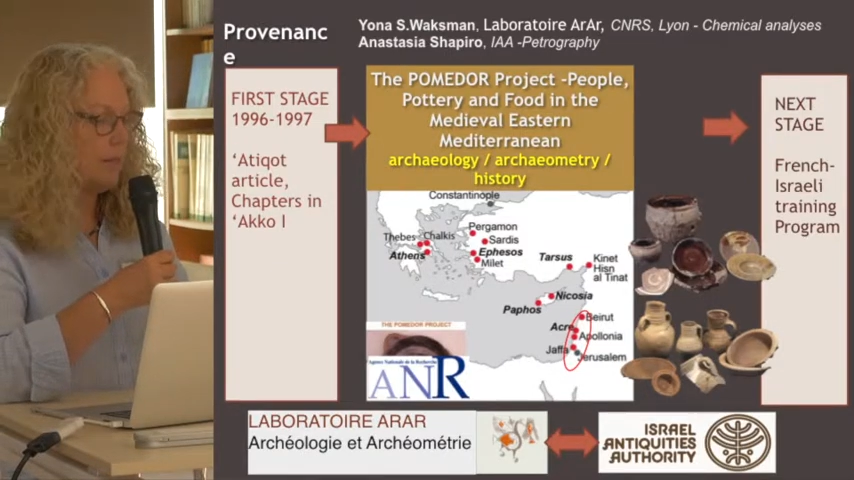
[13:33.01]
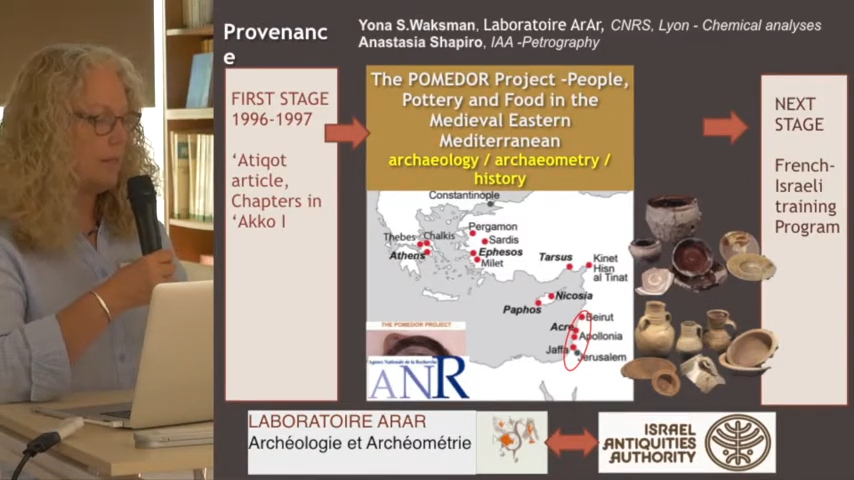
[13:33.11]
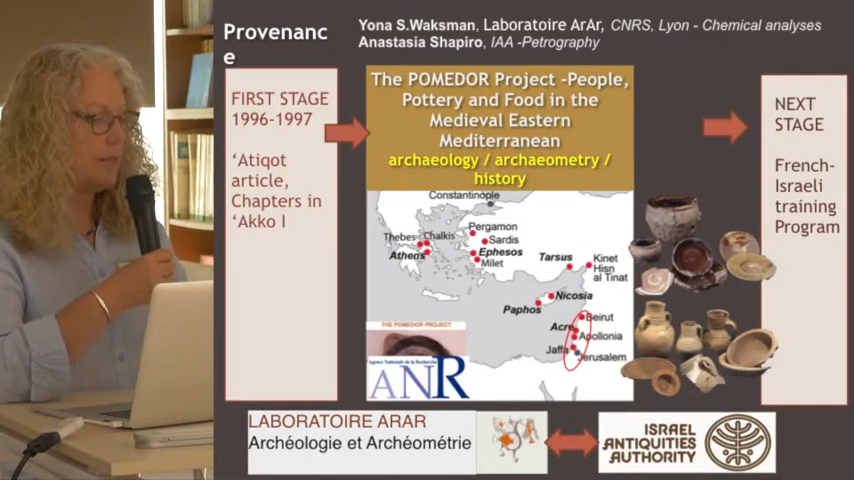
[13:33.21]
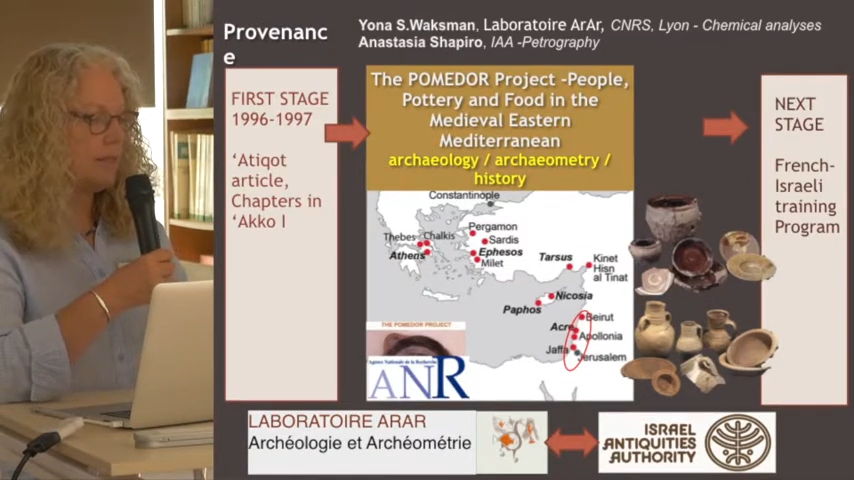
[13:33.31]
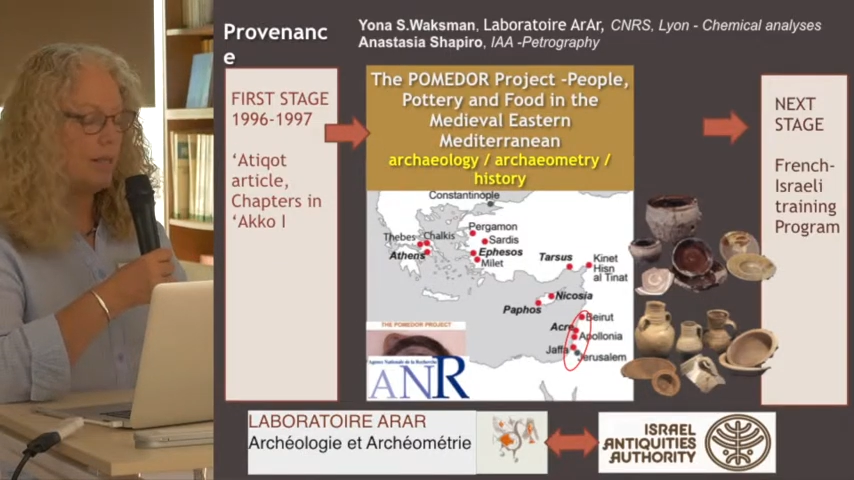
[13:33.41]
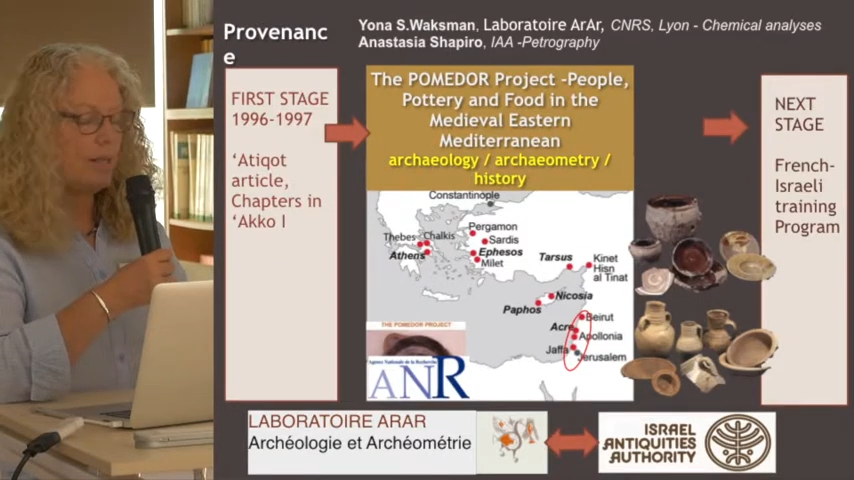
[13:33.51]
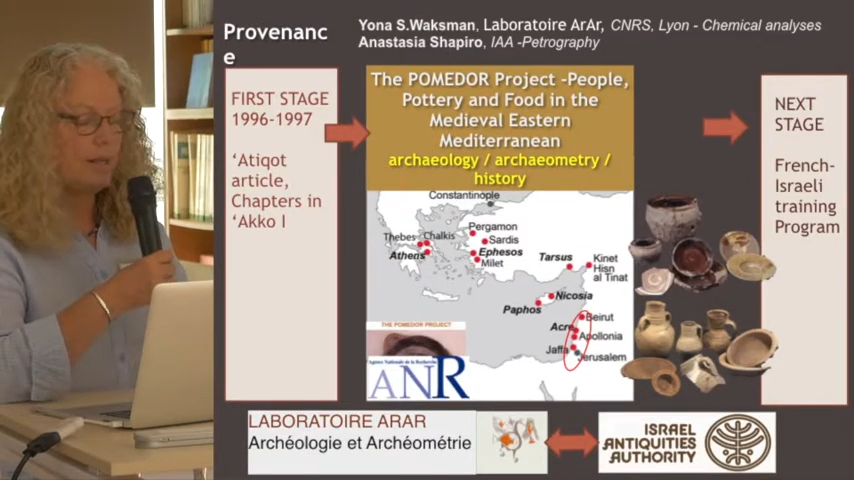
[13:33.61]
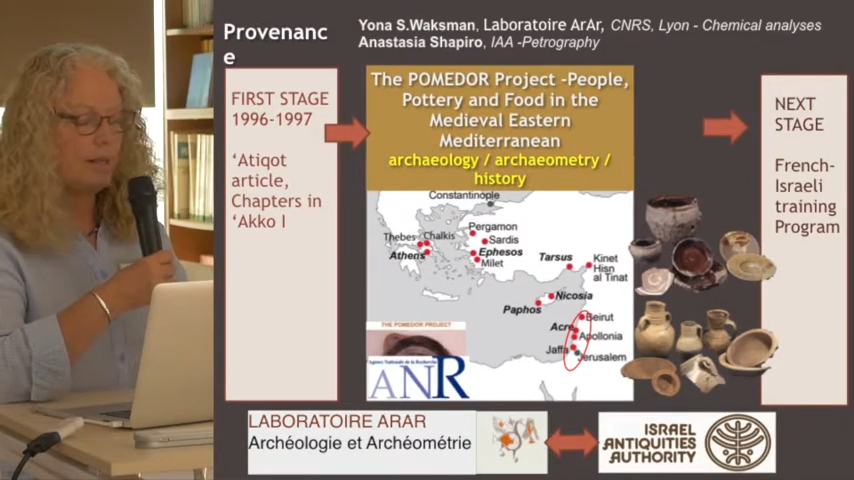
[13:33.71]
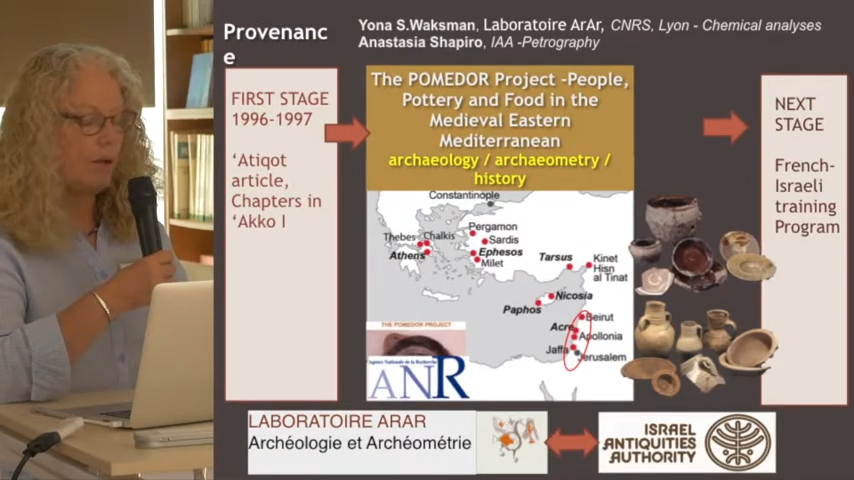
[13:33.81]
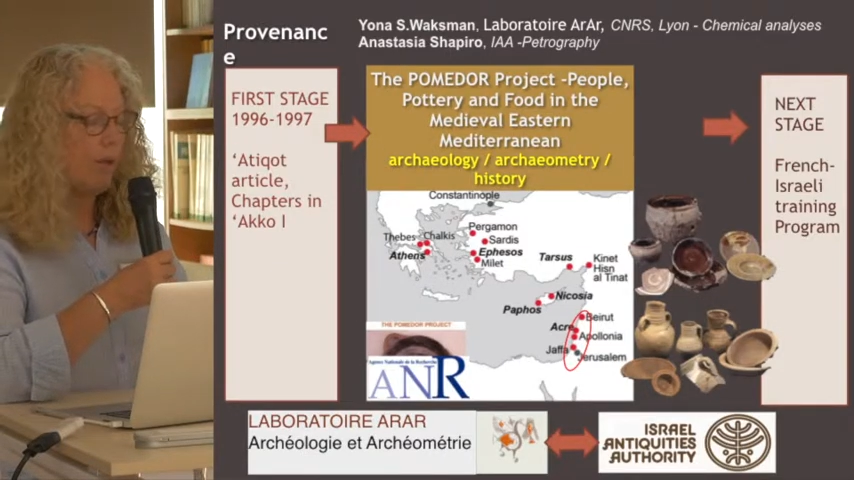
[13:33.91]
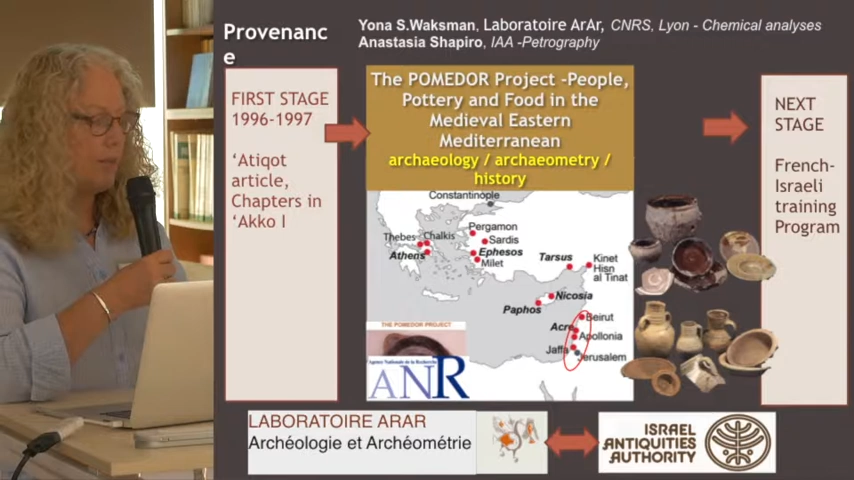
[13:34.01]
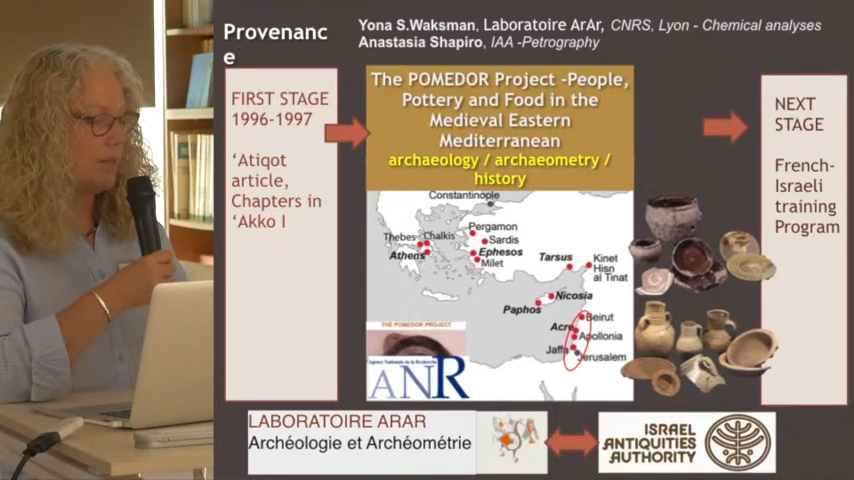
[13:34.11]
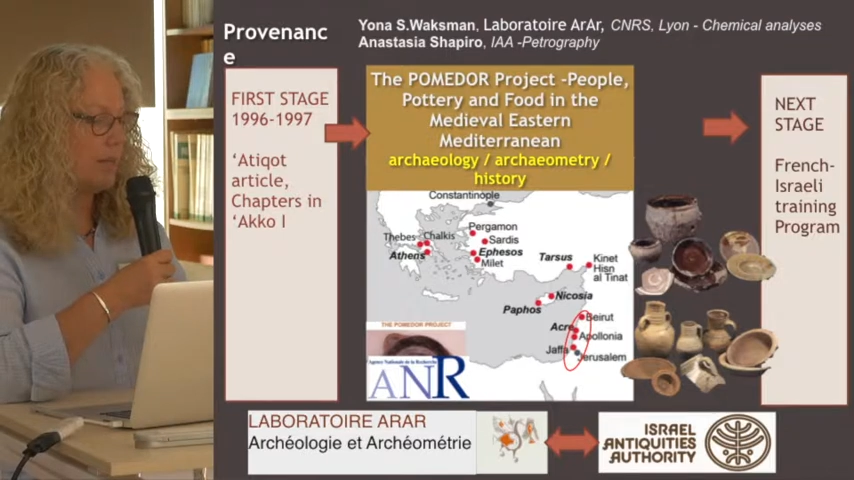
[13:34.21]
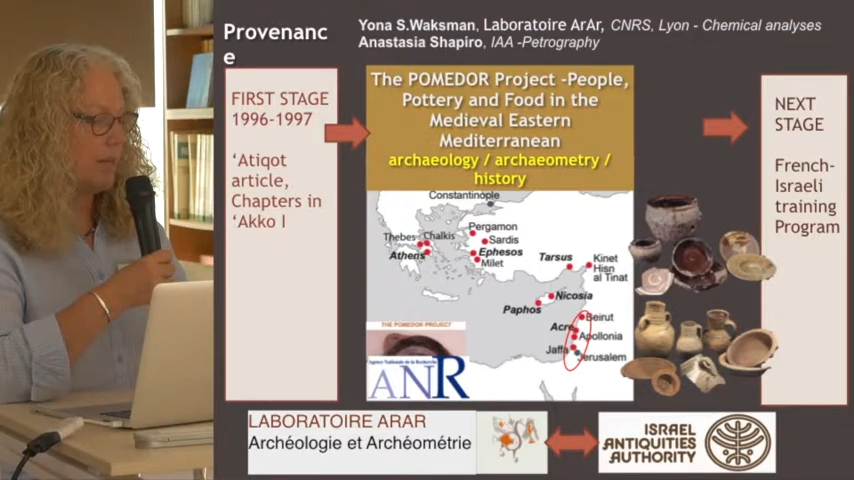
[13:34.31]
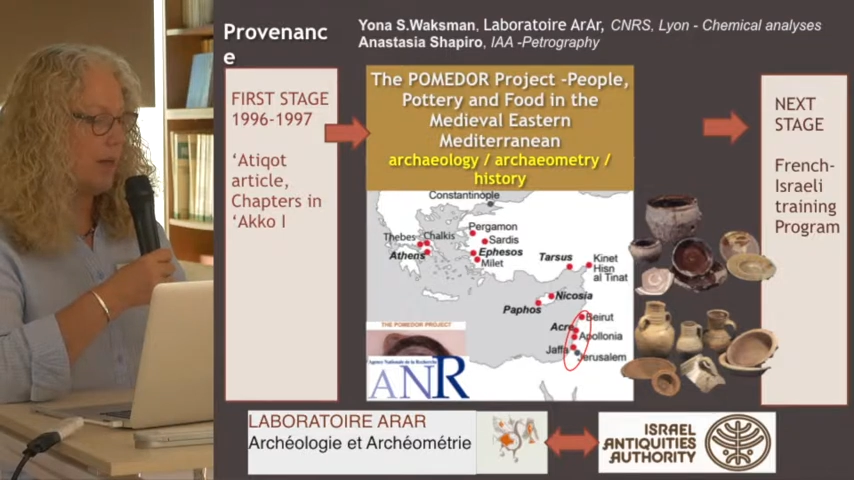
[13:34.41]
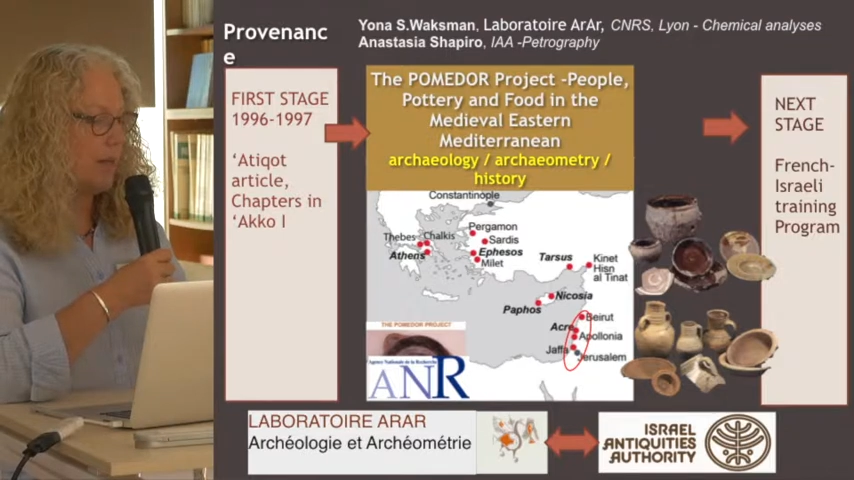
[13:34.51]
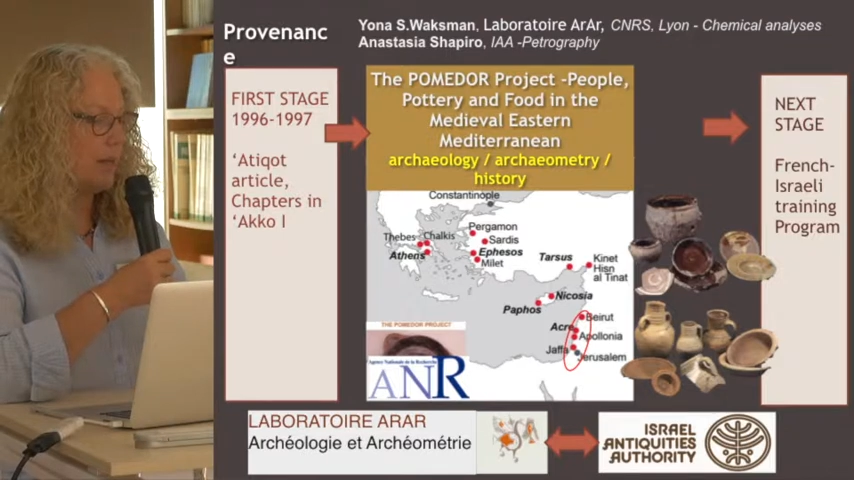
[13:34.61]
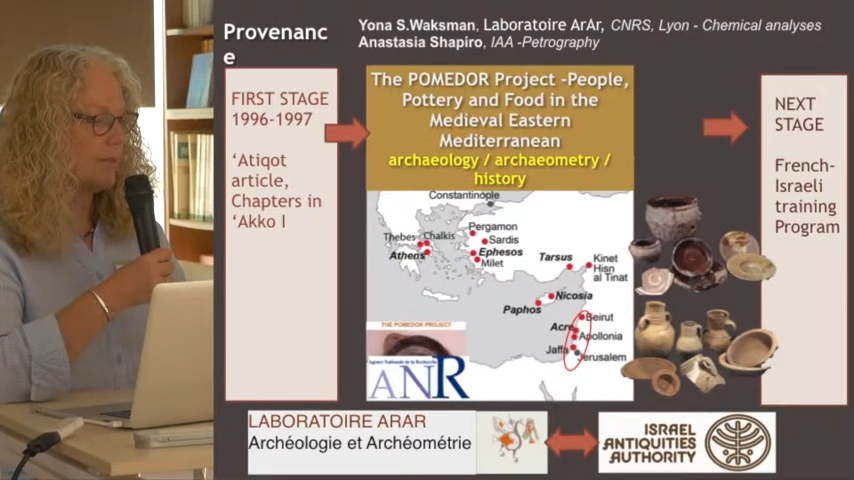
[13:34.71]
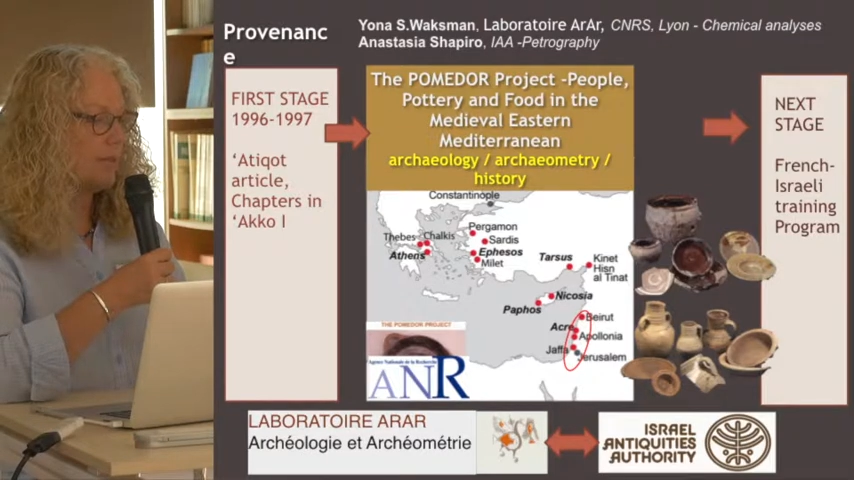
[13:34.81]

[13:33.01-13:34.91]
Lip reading: can see here on the slide.